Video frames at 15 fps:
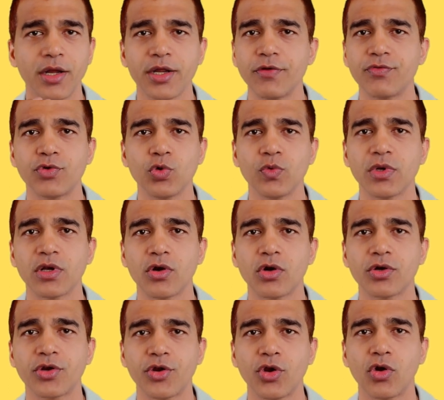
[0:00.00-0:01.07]
if you will
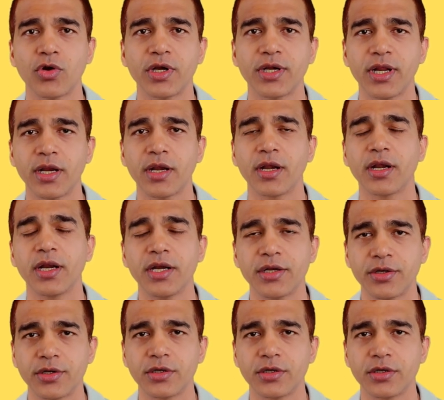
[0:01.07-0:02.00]
not cure it, it